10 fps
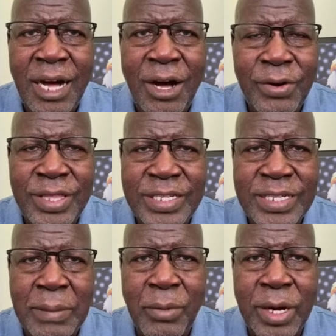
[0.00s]
All of this
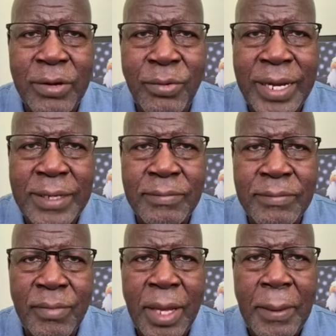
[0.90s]
is at market rate.
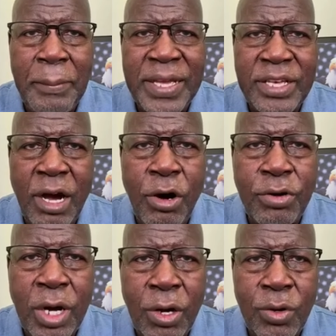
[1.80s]
Pick your
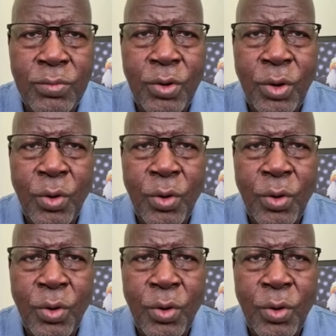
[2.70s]
own home